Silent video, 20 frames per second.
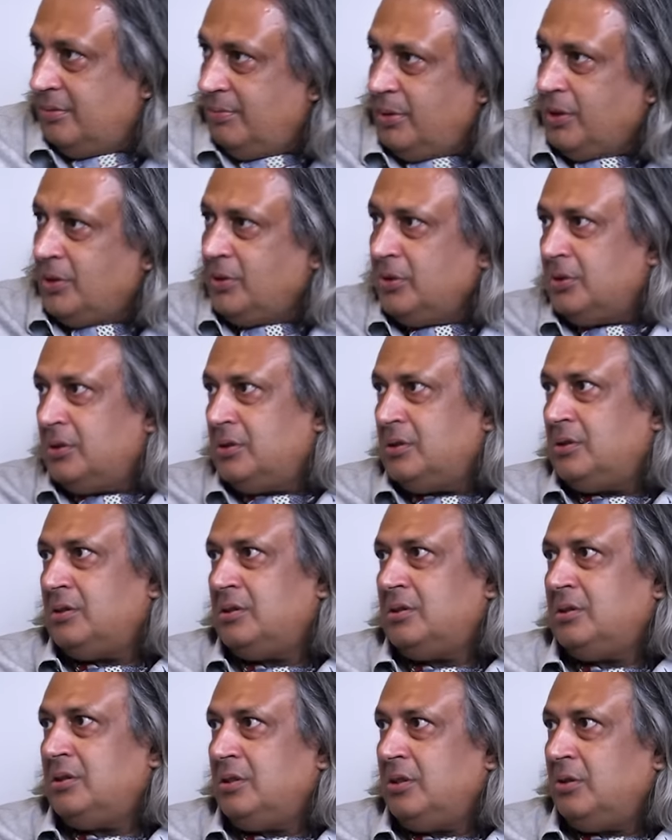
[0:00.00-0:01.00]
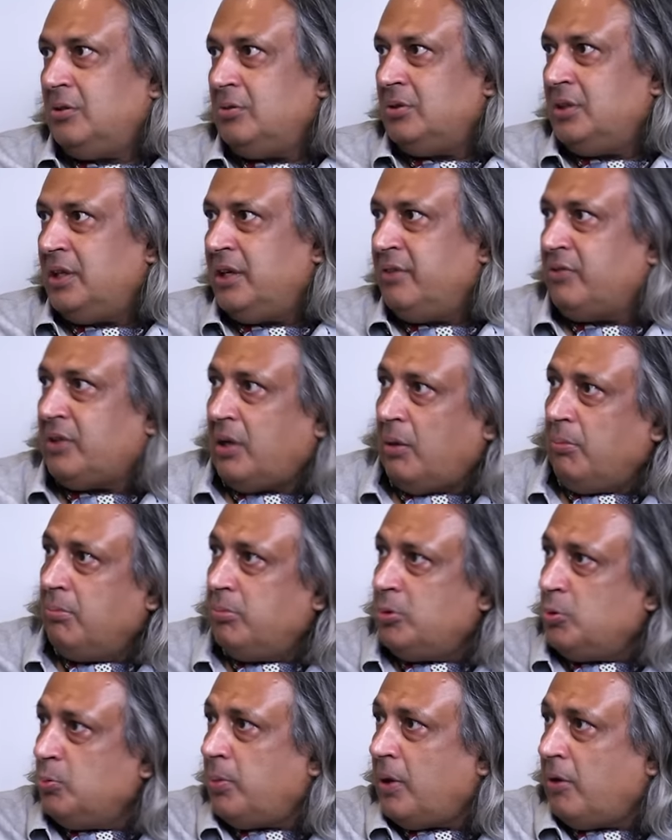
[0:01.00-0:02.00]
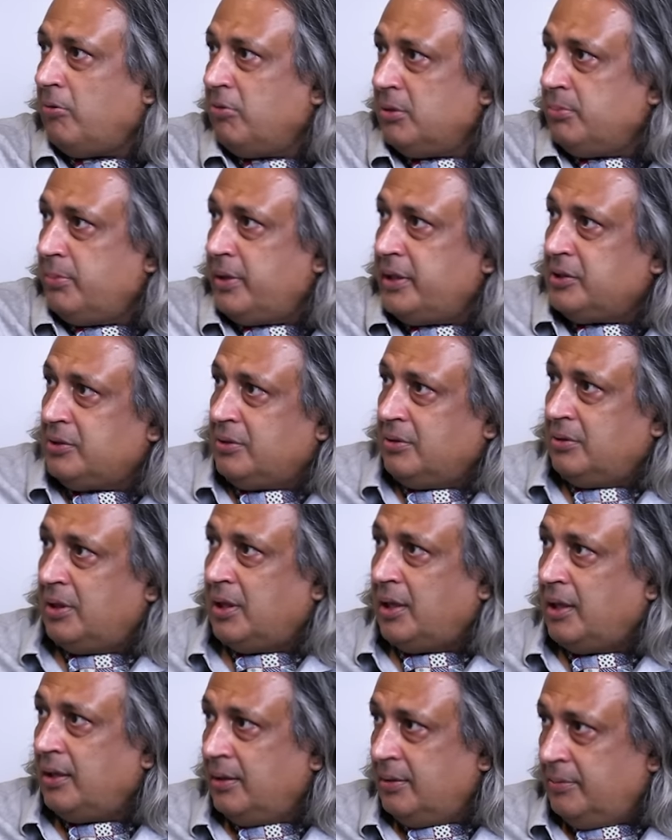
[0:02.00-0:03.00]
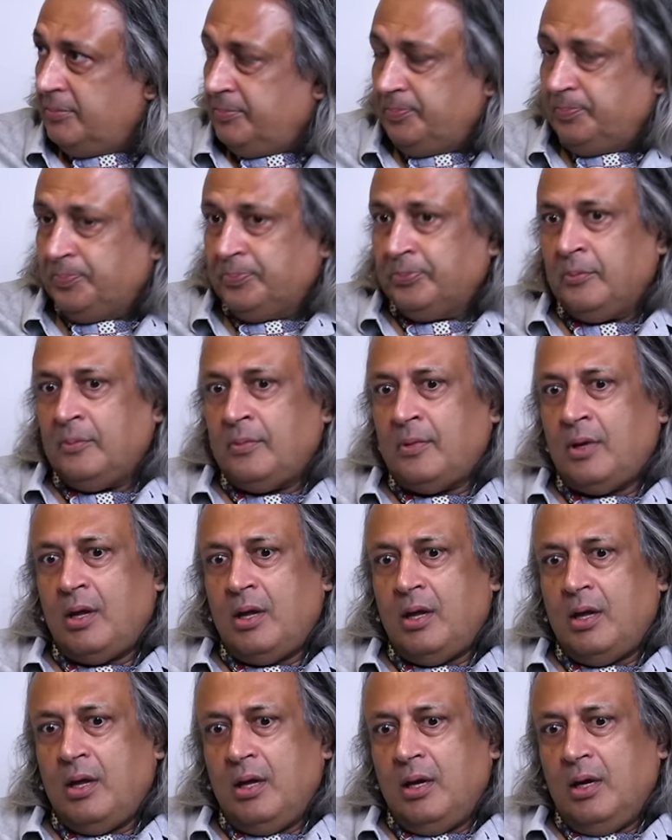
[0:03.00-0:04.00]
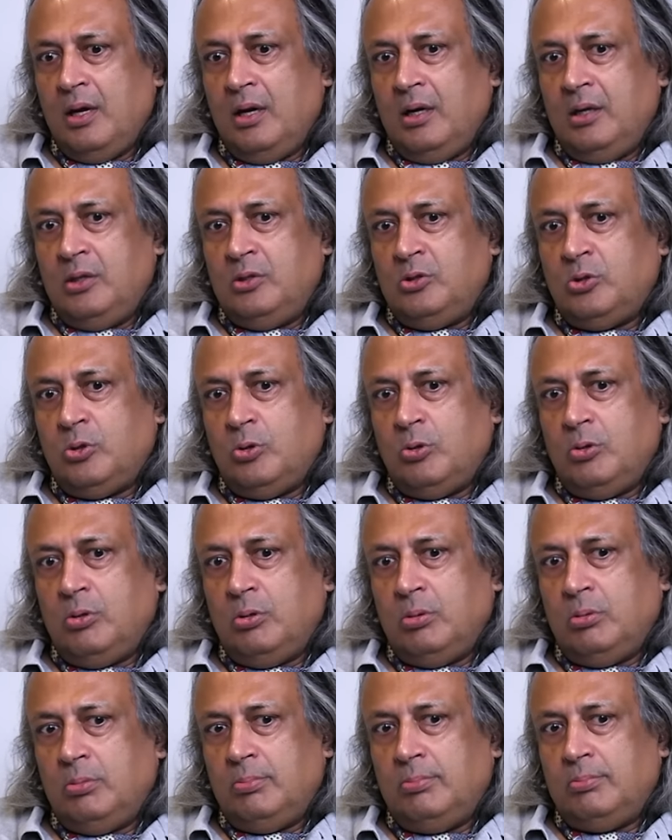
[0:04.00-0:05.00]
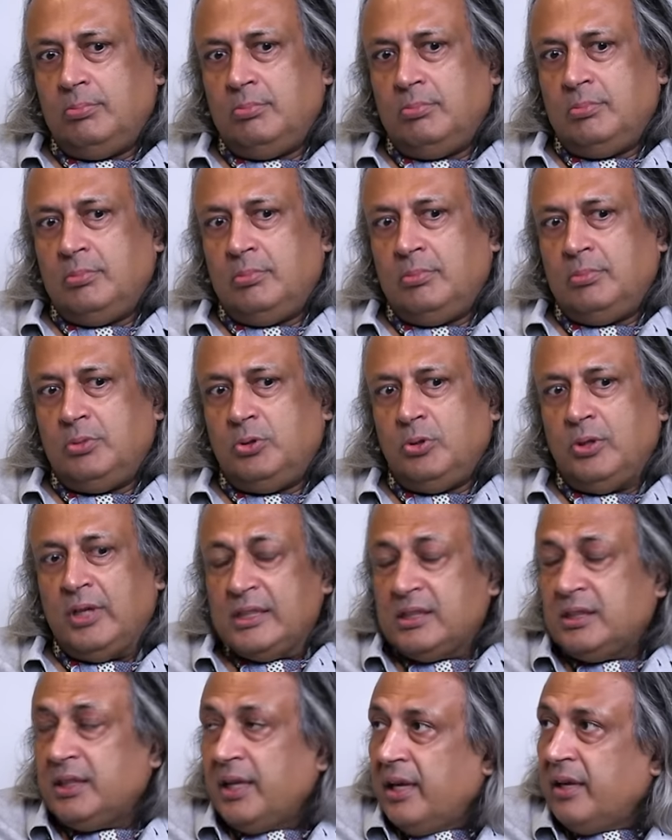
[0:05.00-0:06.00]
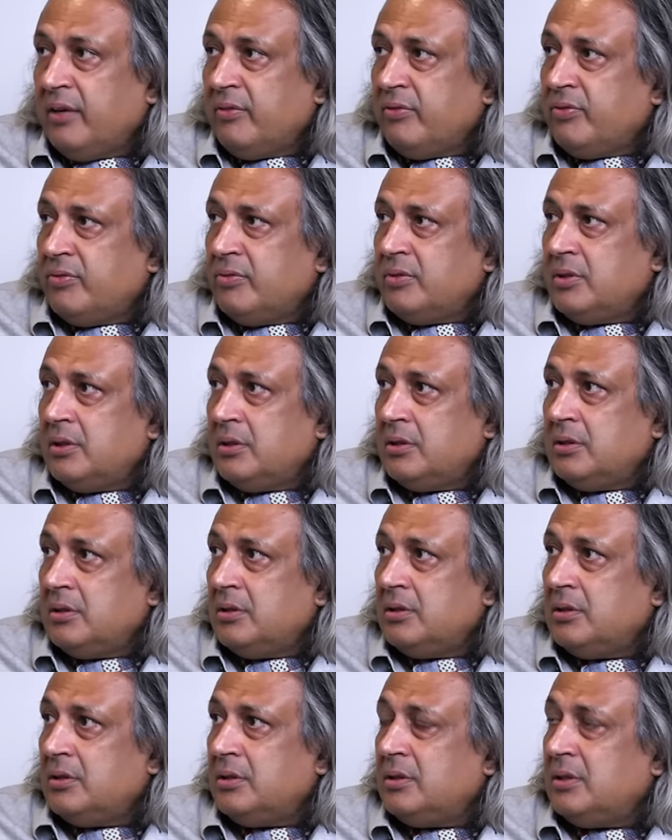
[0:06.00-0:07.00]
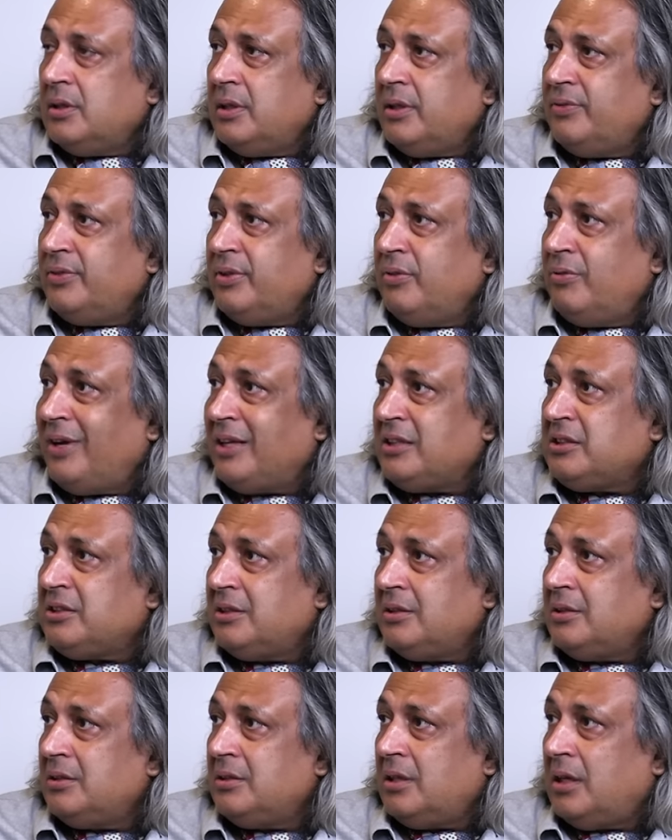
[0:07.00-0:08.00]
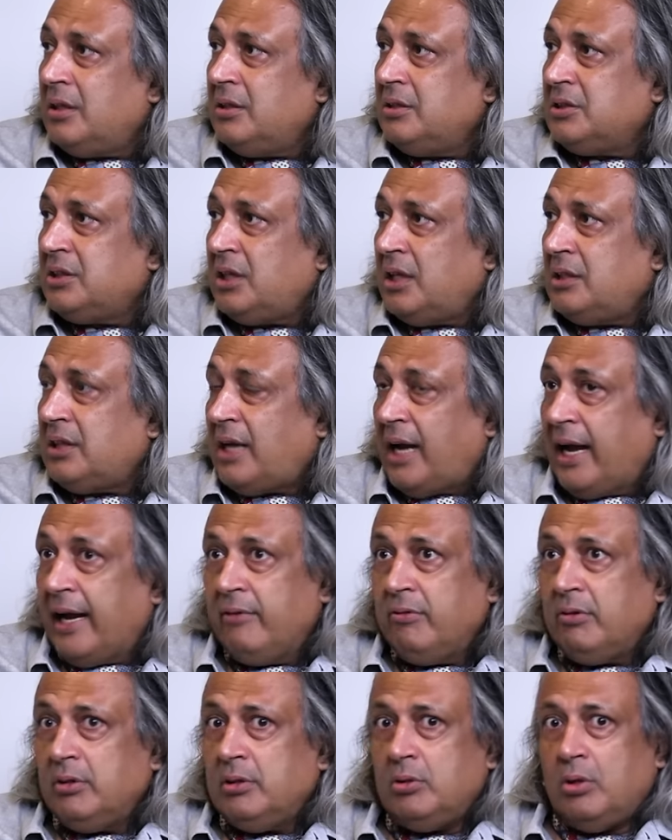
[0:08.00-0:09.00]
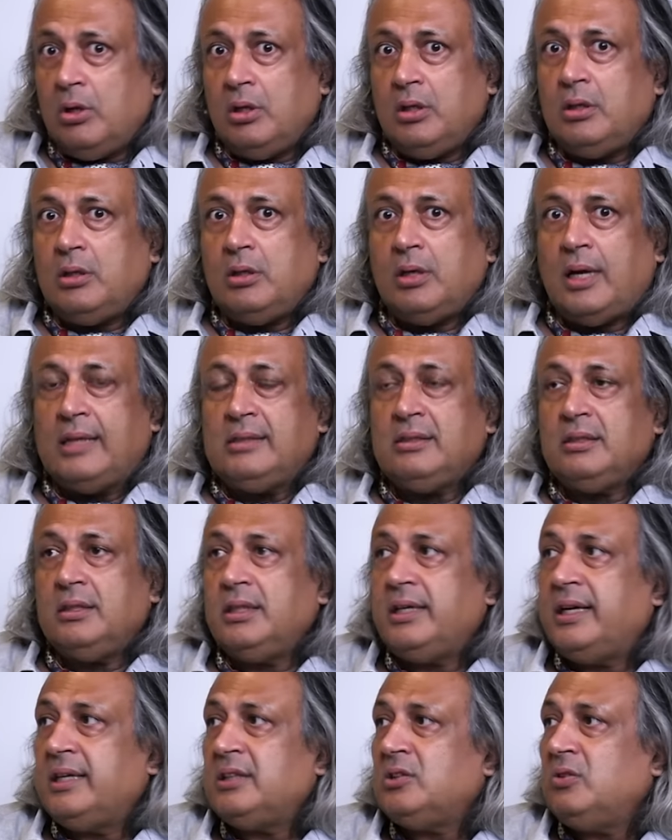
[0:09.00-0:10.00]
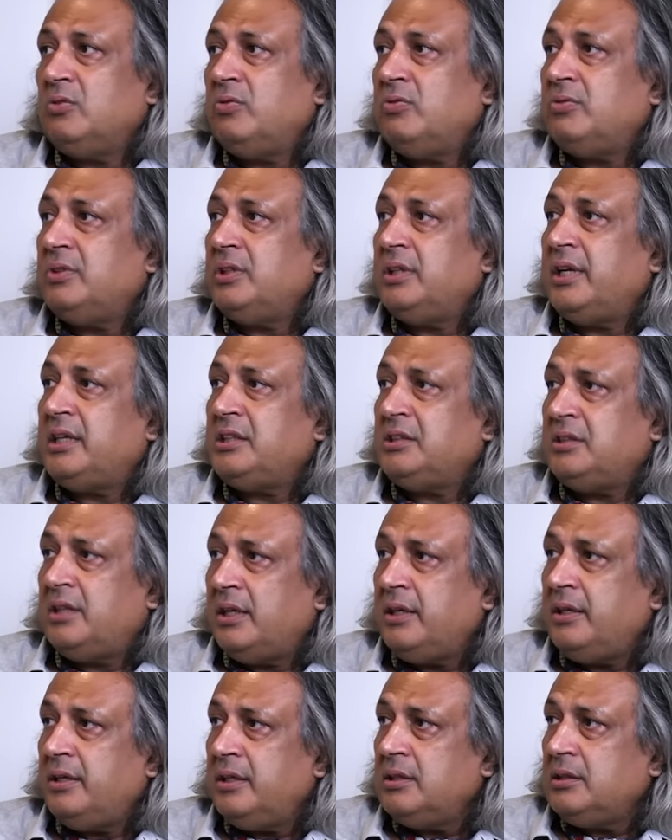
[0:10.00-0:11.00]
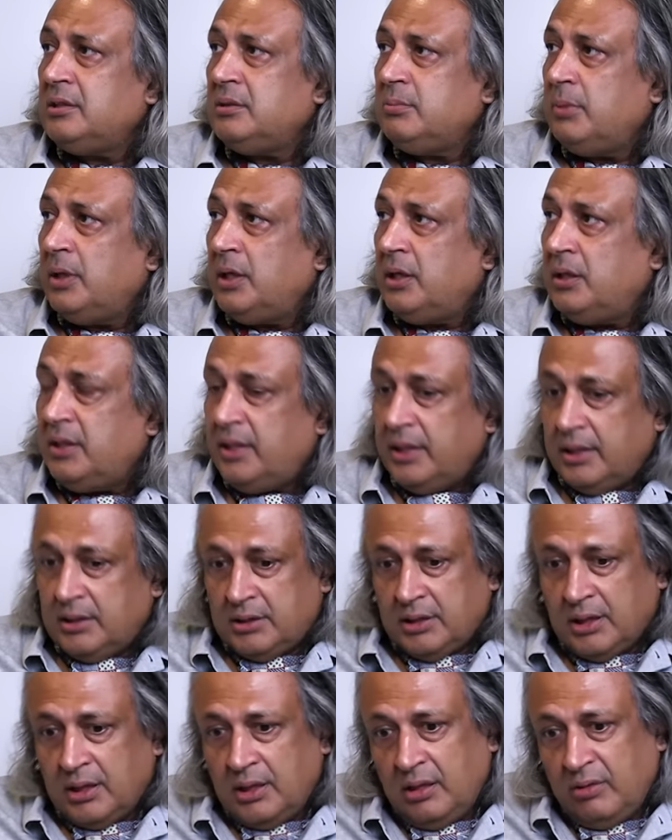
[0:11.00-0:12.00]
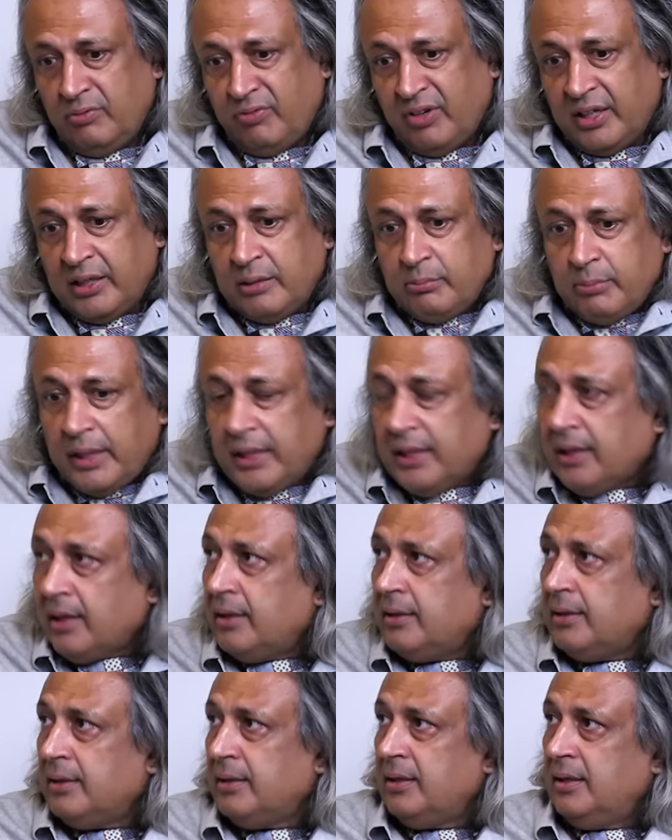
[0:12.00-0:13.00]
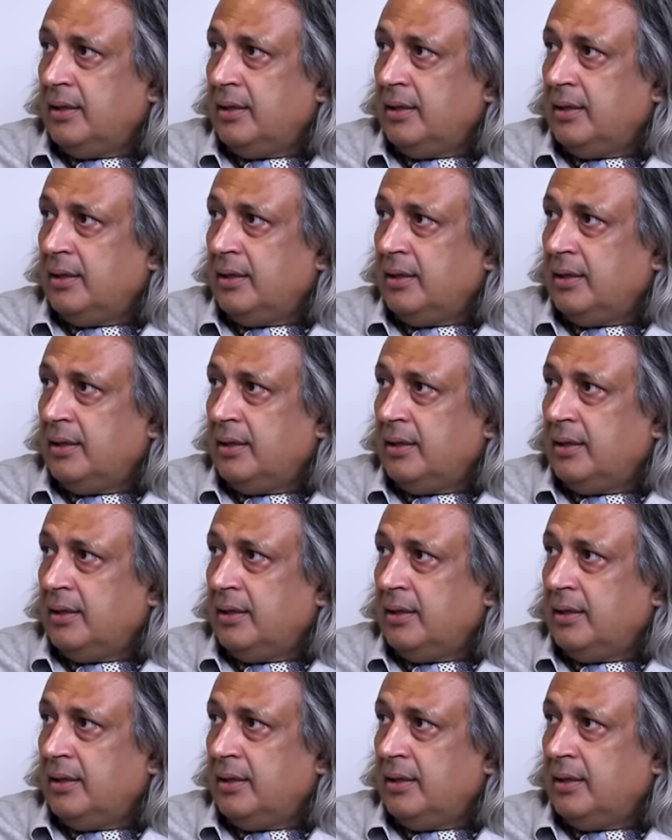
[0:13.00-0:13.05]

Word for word: because, you know, they have come to power based on that. Yes. So let's see if the West understands. I will not hazard a guess of the next 10 years, but there are certain fundamental